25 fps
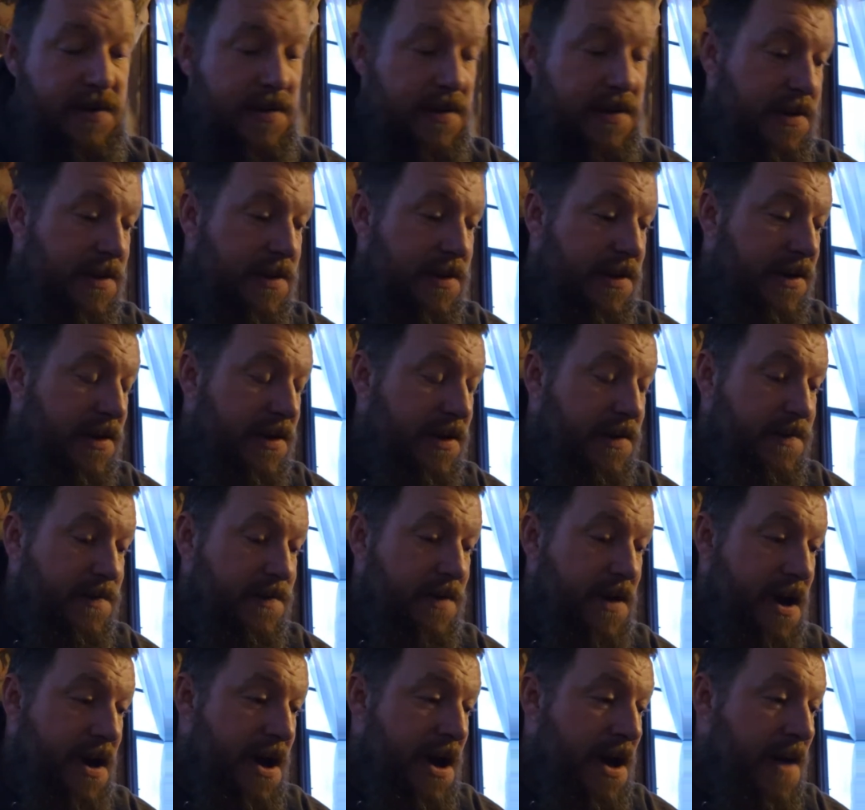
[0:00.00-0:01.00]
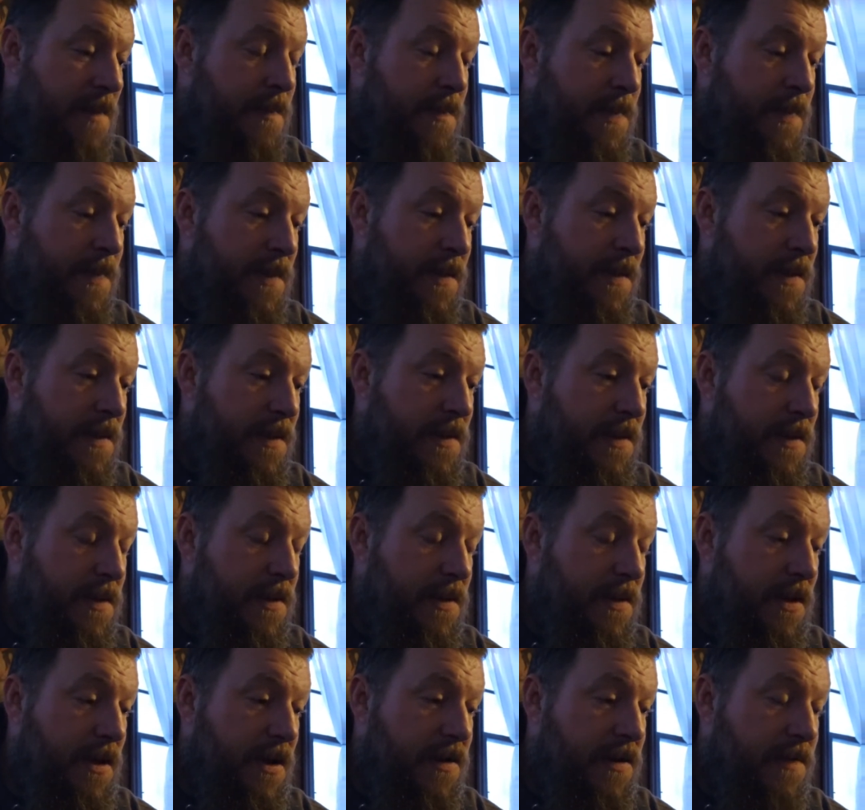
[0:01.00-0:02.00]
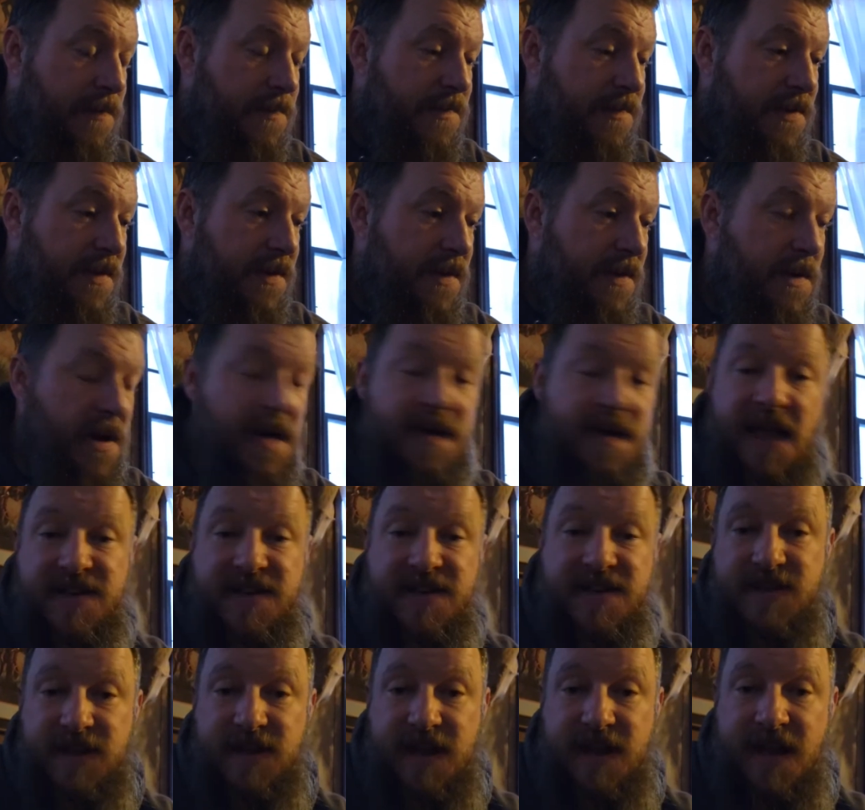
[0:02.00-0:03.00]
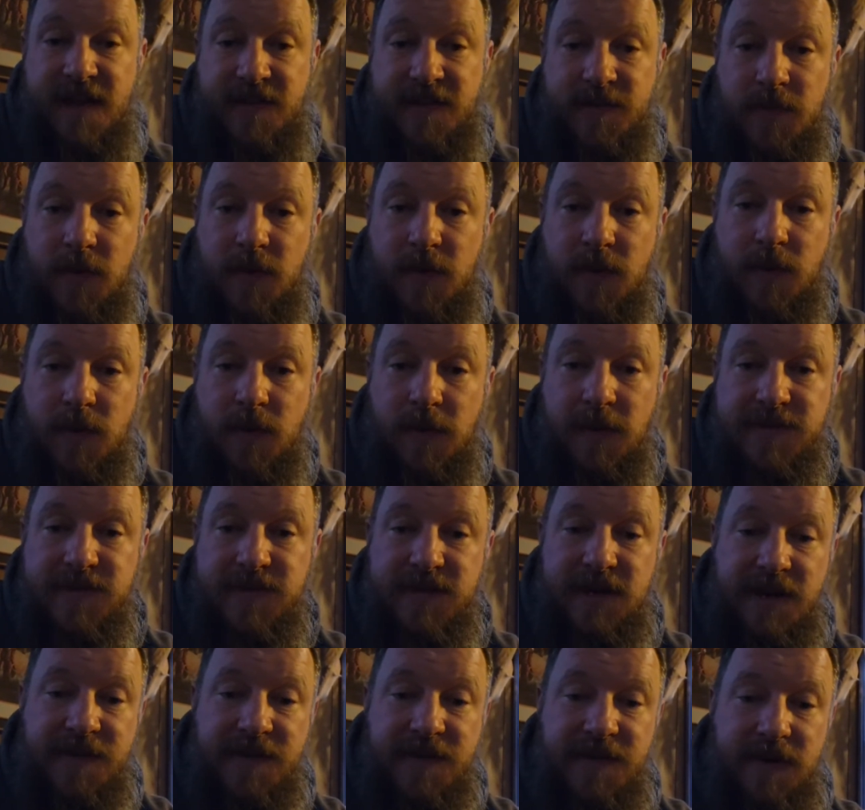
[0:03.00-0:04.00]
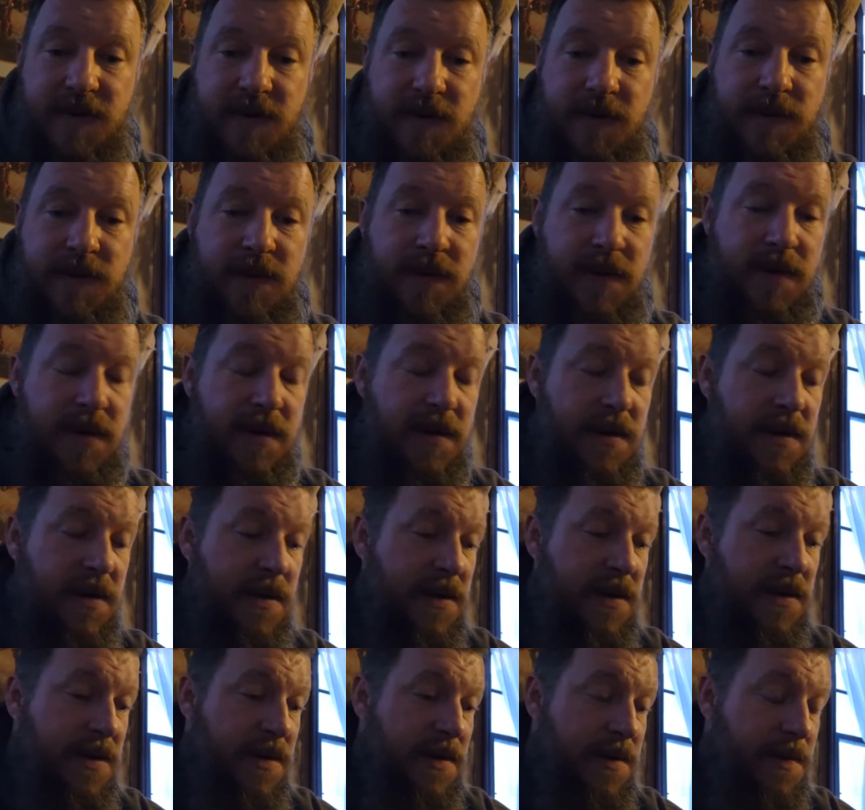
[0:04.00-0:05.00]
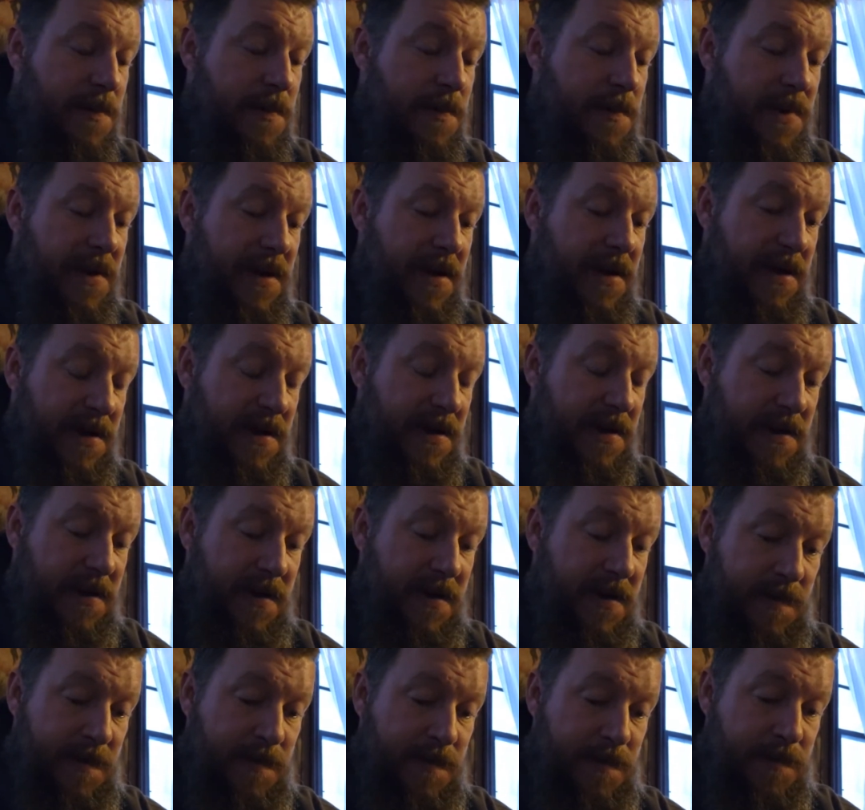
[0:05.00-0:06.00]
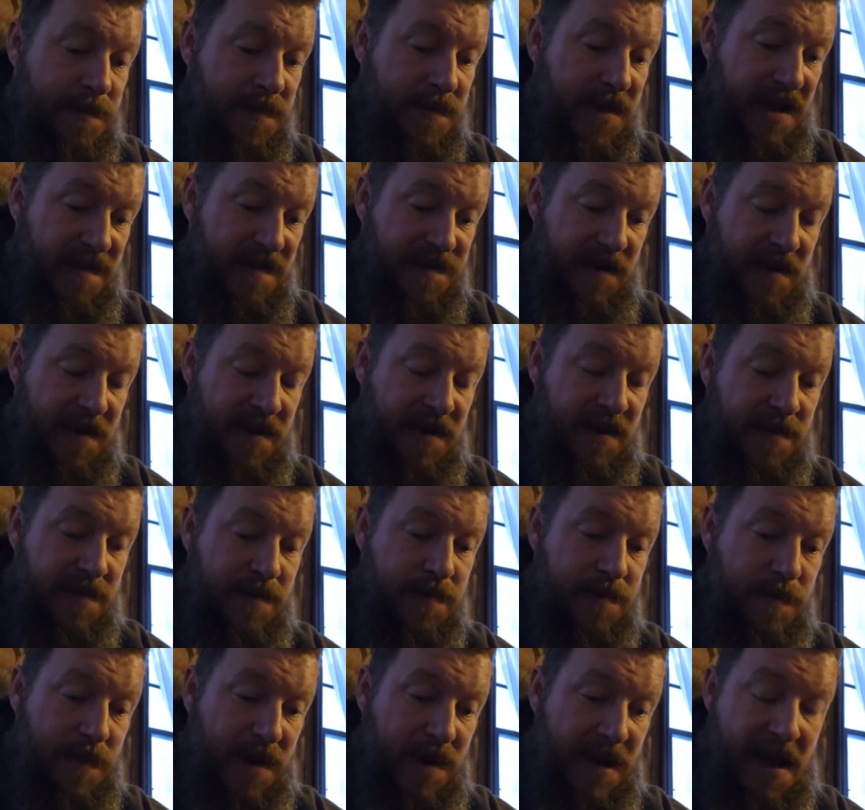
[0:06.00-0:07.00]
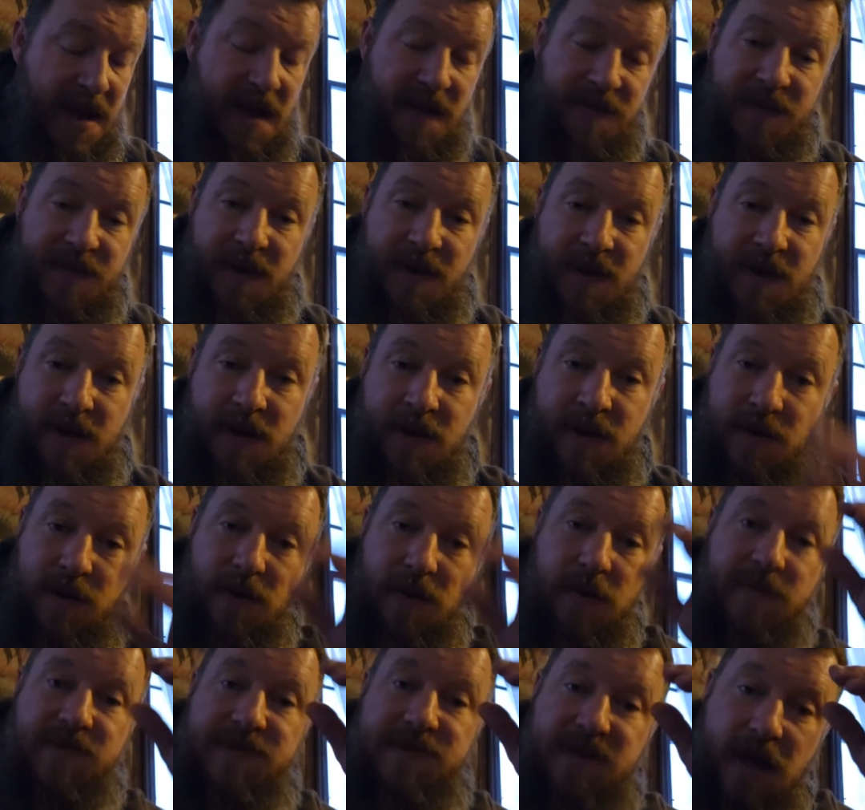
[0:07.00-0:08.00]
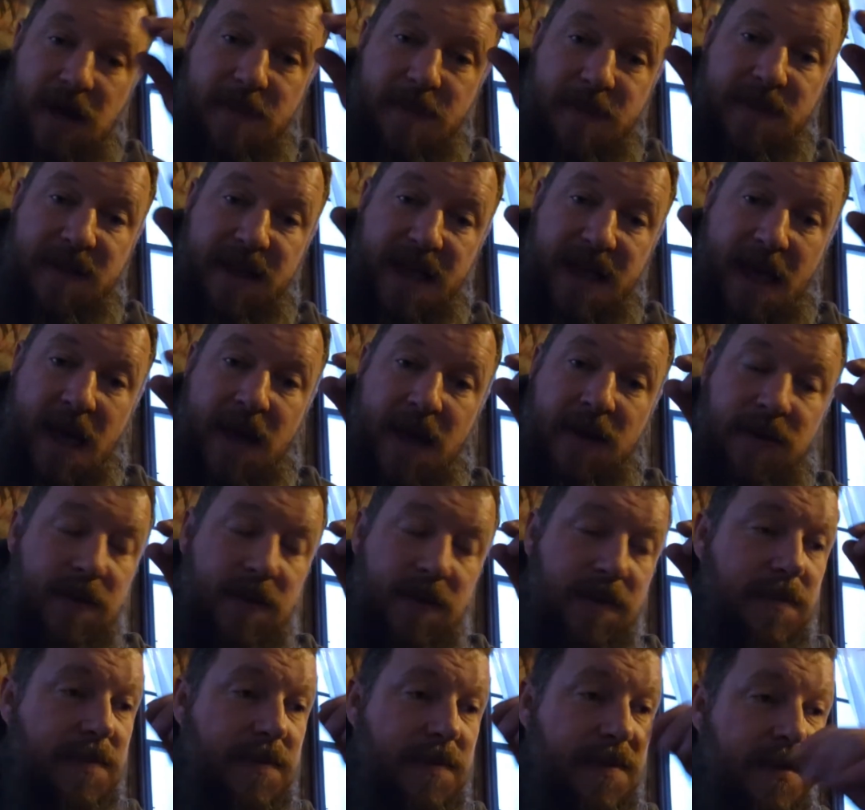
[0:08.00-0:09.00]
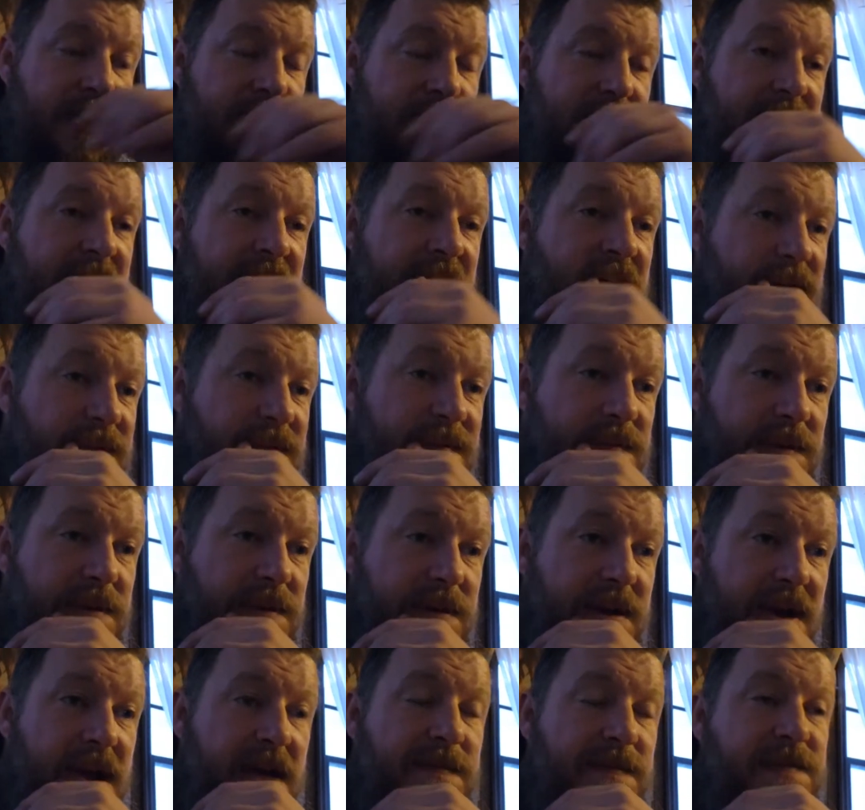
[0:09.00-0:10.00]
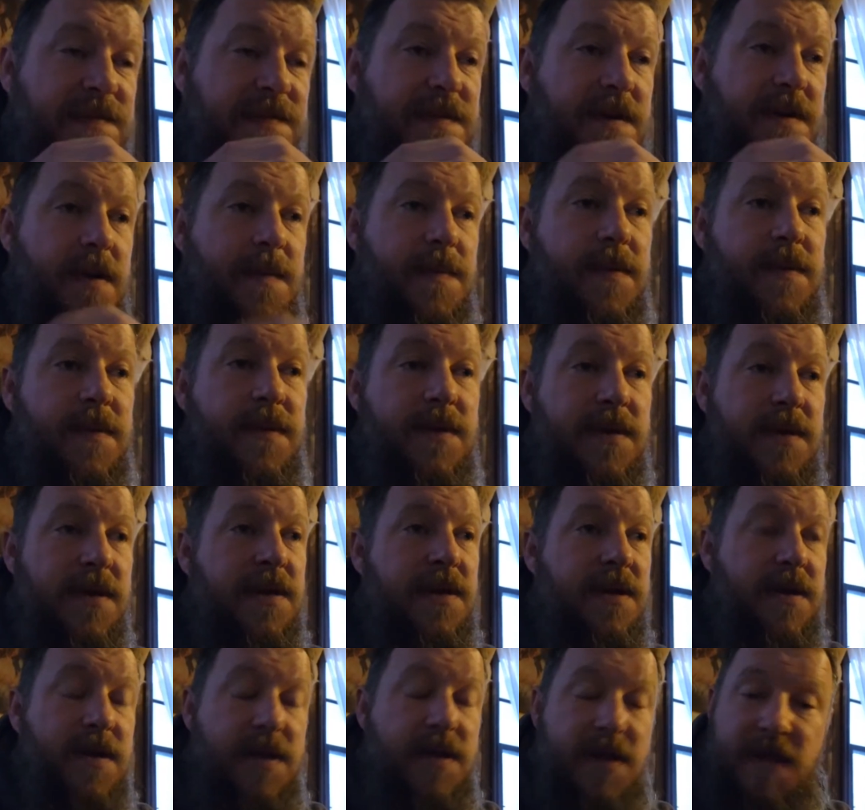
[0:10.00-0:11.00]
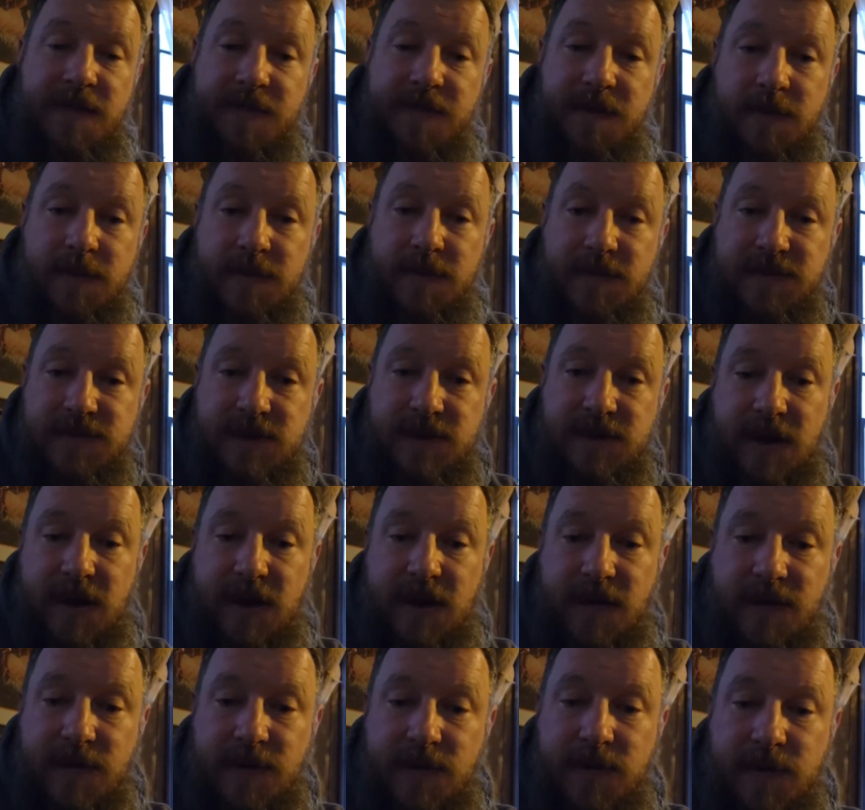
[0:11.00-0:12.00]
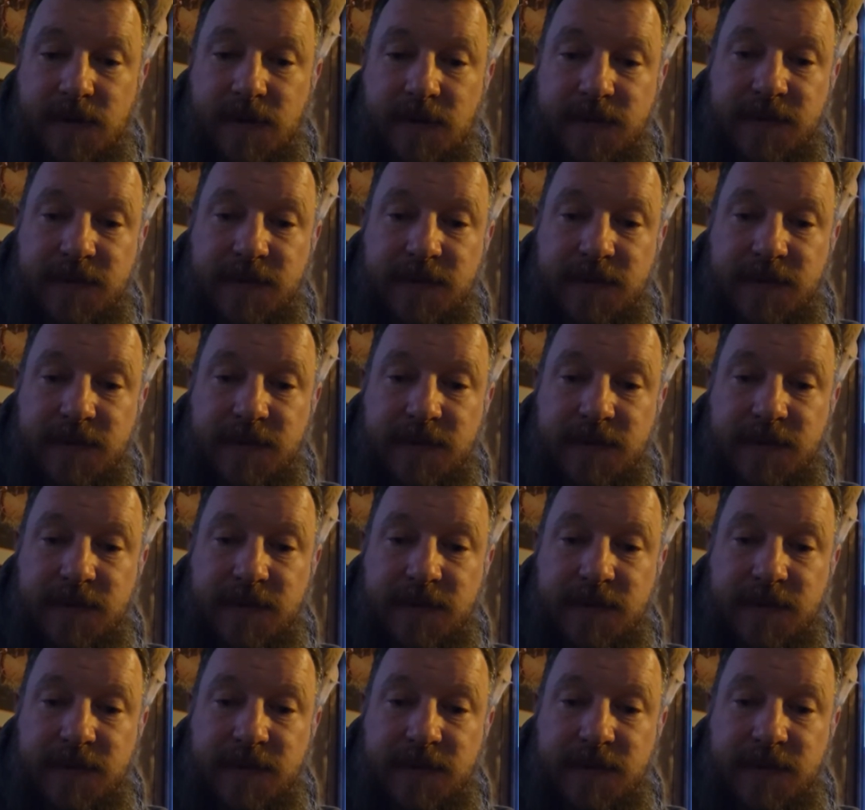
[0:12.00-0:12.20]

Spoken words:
I do trap a lot of them too. I actually catch more wolves than I shoot. But if you can be out there over top of the cattle when they're calving, when they're having trouble, that thermal's a great tool.